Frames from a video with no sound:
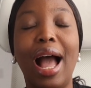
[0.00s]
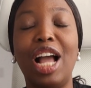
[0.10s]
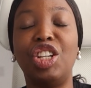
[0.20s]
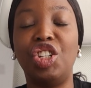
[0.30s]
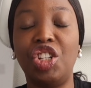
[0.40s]

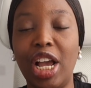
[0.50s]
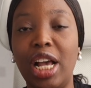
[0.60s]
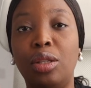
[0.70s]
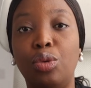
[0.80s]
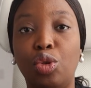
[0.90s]
and
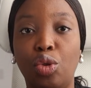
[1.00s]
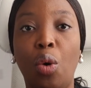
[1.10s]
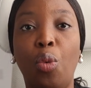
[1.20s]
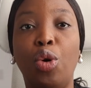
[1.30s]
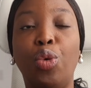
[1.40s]
share it with
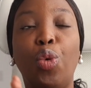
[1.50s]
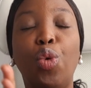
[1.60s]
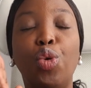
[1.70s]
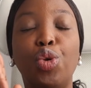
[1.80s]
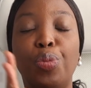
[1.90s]
someone
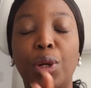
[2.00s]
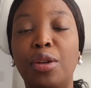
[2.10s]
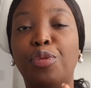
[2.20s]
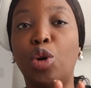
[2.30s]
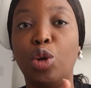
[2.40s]
who you
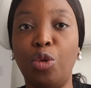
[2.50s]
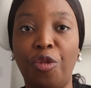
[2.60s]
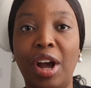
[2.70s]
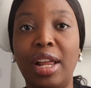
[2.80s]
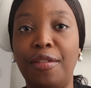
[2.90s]
believe will also
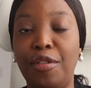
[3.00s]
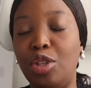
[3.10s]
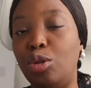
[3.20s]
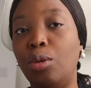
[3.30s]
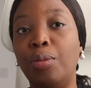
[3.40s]
find the
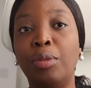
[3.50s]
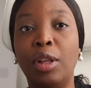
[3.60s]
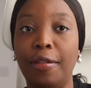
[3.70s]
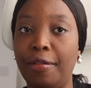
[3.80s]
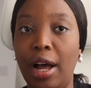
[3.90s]
video
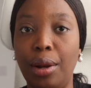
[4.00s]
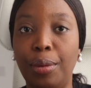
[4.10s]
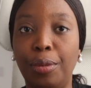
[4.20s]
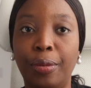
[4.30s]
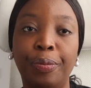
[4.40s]

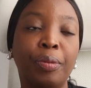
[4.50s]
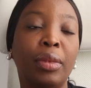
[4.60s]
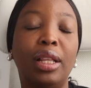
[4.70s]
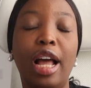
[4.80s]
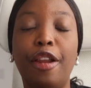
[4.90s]
valuable.
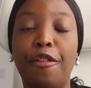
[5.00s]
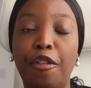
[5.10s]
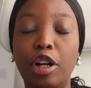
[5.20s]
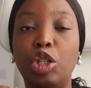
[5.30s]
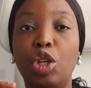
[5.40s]
Now, the
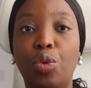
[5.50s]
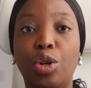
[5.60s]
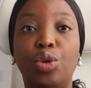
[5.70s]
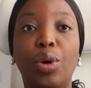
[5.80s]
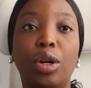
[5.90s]
fourth thing you
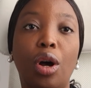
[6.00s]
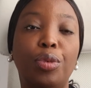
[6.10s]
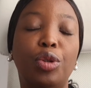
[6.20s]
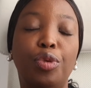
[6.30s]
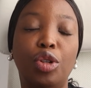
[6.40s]
want to do when it
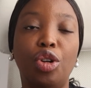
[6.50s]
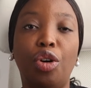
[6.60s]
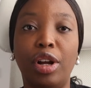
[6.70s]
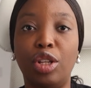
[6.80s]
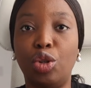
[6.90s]
comes to building your
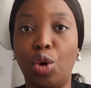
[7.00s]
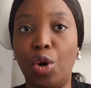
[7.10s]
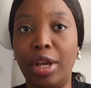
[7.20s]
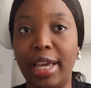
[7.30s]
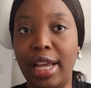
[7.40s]
credit
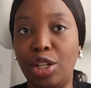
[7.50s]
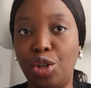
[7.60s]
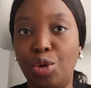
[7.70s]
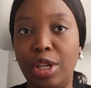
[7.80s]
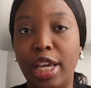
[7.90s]
score here in
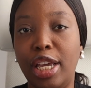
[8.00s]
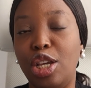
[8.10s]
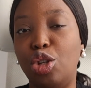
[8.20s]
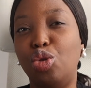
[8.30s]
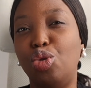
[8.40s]
the UK
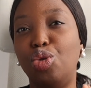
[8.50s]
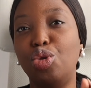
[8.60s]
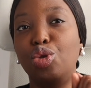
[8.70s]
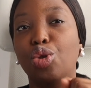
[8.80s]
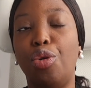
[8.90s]
is to
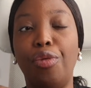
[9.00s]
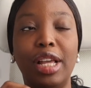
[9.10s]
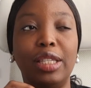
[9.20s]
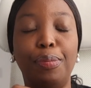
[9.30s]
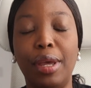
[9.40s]
use your
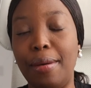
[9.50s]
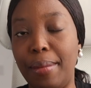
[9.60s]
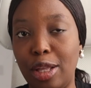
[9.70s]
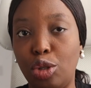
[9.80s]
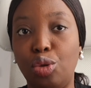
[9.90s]
rent
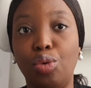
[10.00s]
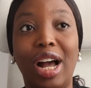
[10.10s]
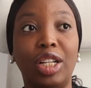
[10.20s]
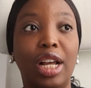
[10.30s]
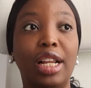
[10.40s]
payments to
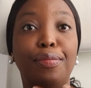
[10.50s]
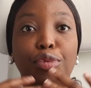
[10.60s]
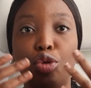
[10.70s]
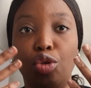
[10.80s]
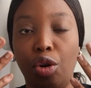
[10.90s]
actually
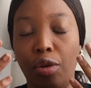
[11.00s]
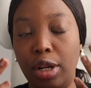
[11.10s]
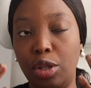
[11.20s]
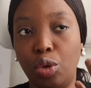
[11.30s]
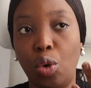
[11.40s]
build your
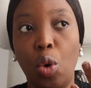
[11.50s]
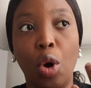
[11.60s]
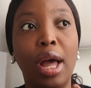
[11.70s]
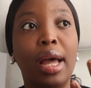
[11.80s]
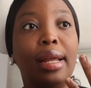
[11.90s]
credit score.
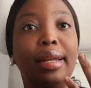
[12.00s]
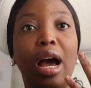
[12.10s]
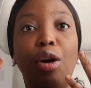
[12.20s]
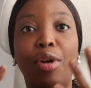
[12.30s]
Now,